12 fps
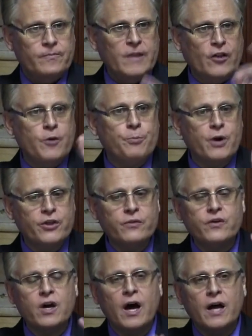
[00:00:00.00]
Now, the breath
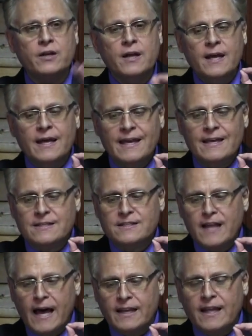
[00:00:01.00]
of God
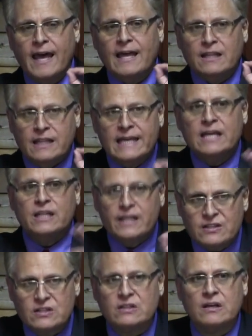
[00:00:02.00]
is not a
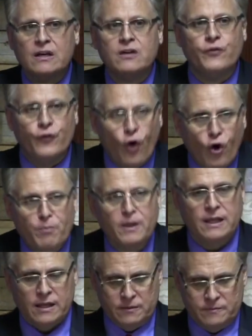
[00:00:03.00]
legalistic
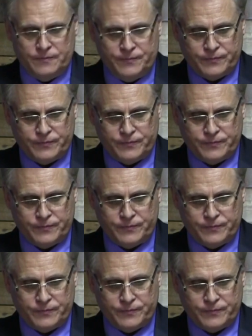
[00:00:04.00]
formula.